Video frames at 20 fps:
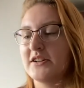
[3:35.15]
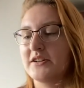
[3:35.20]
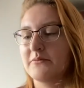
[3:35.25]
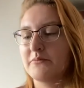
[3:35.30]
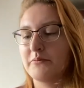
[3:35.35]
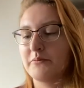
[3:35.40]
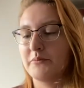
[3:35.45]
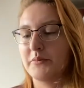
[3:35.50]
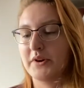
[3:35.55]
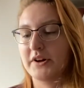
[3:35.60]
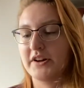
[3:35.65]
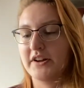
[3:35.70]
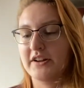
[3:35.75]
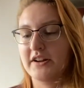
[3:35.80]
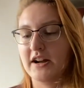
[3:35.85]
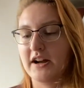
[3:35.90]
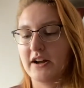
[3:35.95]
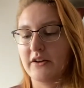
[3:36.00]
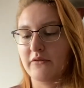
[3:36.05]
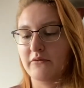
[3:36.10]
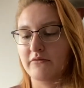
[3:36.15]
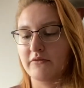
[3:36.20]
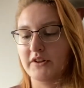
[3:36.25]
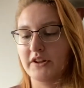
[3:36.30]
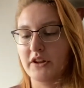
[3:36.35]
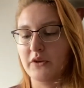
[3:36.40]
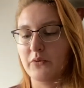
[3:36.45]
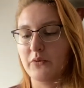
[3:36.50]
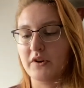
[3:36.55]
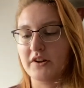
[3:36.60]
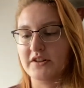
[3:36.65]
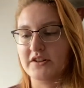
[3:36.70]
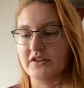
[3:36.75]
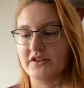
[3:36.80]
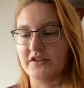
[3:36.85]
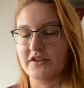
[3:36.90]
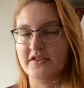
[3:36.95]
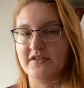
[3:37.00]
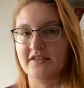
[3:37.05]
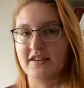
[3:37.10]
But I really want to
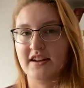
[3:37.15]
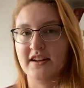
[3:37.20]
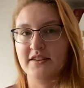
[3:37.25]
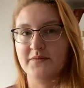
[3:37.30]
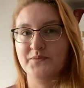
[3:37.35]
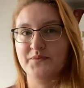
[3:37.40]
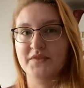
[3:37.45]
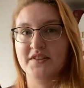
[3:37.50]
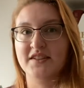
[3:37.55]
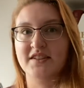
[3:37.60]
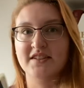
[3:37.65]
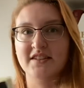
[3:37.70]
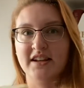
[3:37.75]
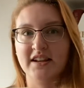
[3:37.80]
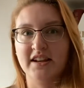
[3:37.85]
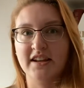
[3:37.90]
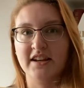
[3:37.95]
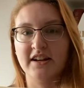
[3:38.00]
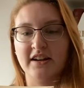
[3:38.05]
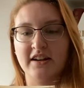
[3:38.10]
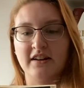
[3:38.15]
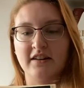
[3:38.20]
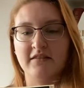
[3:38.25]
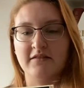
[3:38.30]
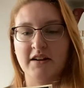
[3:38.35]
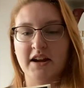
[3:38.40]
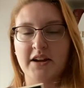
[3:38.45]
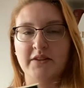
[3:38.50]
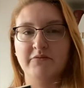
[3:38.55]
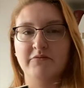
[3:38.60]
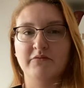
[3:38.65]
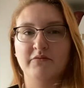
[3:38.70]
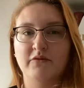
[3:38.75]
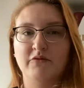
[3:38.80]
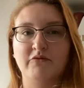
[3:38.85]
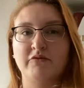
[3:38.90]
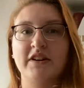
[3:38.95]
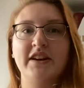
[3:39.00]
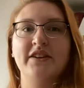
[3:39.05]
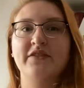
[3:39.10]
just, like, sit here and
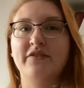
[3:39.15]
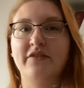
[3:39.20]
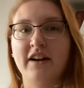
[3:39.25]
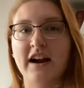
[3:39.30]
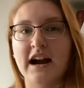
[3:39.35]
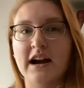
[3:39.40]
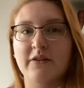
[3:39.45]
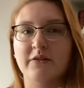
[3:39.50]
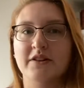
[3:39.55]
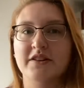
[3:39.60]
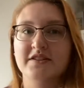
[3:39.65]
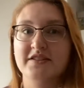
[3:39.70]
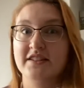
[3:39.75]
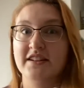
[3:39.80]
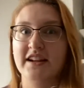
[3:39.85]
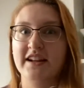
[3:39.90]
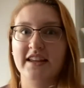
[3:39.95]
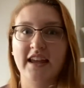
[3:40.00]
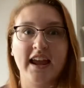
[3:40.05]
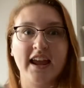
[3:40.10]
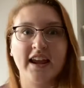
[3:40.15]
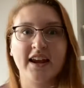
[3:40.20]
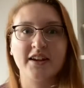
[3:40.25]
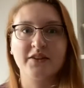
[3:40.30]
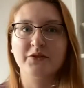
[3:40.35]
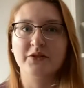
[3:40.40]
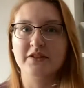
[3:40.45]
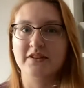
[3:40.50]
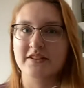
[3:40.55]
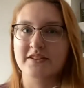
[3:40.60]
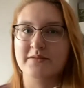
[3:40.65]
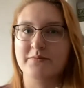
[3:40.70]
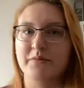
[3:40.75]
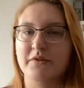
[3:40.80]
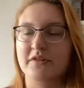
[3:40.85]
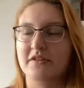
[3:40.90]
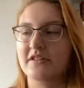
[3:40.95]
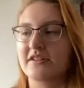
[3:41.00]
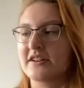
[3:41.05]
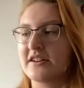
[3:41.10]
read for hours, and I can with this
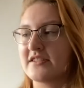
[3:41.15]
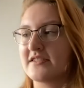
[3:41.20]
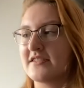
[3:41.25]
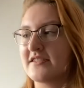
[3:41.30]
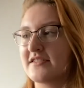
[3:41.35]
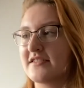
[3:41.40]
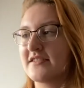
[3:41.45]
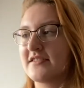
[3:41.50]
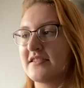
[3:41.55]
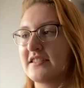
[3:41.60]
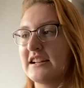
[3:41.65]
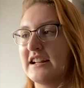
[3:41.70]
book because it's